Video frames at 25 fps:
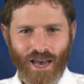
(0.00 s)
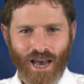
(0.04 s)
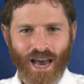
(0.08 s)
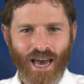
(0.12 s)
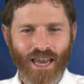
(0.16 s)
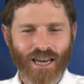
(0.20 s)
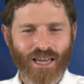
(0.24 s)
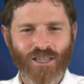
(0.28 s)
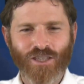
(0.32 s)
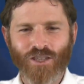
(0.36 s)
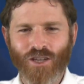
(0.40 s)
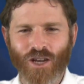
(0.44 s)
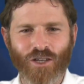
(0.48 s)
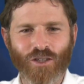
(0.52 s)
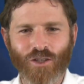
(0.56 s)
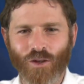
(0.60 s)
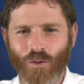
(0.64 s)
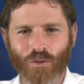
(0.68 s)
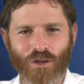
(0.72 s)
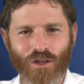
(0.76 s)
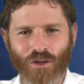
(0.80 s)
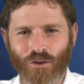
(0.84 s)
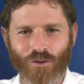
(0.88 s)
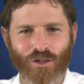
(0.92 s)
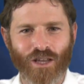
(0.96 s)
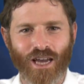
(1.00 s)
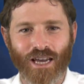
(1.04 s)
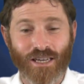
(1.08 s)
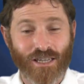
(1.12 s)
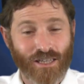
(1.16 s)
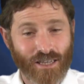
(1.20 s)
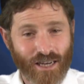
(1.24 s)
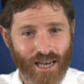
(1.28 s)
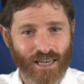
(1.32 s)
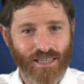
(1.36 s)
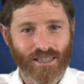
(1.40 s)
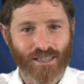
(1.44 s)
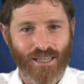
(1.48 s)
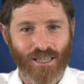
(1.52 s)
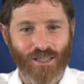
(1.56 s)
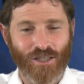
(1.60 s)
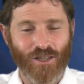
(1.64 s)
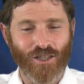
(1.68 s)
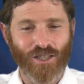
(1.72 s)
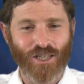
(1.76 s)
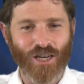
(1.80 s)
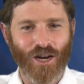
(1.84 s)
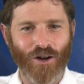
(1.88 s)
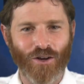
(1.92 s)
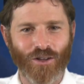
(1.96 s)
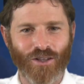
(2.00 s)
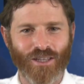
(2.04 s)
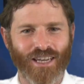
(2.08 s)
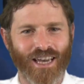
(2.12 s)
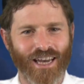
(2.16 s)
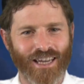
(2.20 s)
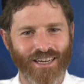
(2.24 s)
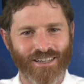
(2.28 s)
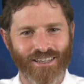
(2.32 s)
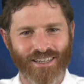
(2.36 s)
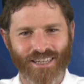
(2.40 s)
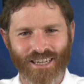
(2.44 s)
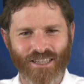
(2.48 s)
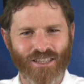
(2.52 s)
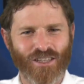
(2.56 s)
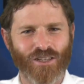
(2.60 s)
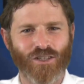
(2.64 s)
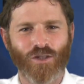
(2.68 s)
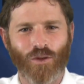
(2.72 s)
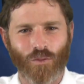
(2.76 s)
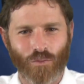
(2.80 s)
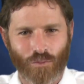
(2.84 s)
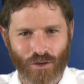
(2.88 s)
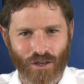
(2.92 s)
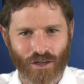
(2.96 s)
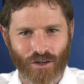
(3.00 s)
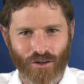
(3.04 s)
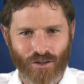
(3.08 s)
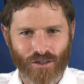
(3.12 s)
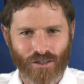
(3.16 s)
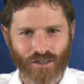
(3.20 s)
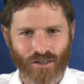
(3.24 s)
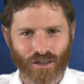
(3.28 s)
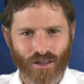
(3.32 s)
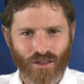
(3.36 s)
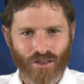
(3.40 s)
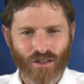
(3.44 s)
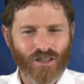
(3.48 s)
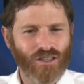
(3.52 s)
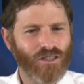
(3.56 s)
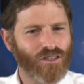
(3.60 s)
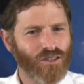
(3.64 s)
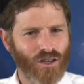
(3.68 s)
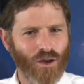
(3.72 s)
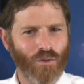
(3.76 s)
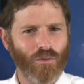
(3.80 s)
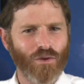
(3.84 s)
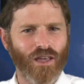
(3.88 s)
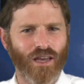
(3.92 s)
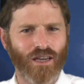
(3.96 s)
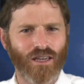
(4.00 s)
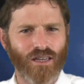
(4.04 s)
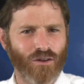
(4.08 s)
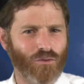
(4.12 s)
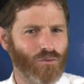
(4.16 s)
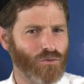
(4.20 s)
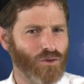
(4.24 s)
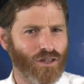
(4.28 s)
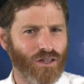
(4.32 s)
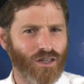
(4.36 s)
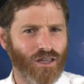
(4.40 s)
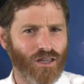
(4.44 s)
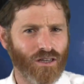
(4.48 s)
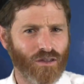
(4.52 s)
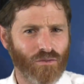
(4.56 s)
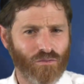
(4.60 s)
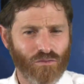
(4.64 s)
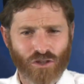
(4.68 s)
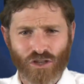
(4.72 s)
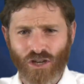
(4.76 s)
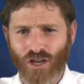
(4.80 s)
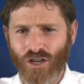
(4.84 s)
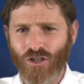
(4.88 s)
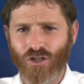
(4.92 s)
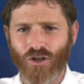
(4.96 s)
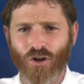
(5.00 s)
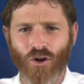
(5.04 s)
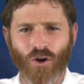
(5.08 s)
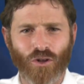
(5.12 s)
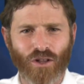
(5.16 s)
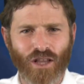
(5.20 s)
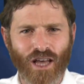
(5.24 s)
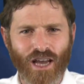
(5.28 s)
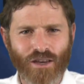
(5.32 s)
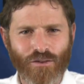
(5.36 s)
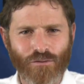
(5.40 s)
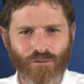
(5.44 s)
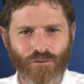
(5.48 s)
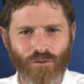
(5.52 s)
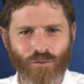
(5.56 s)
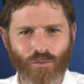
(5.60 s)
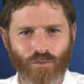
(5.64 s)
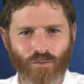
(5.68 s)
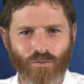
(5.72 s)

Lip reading: And it's not something you digest necessarily and it disappears. This is something that could really change your whole life.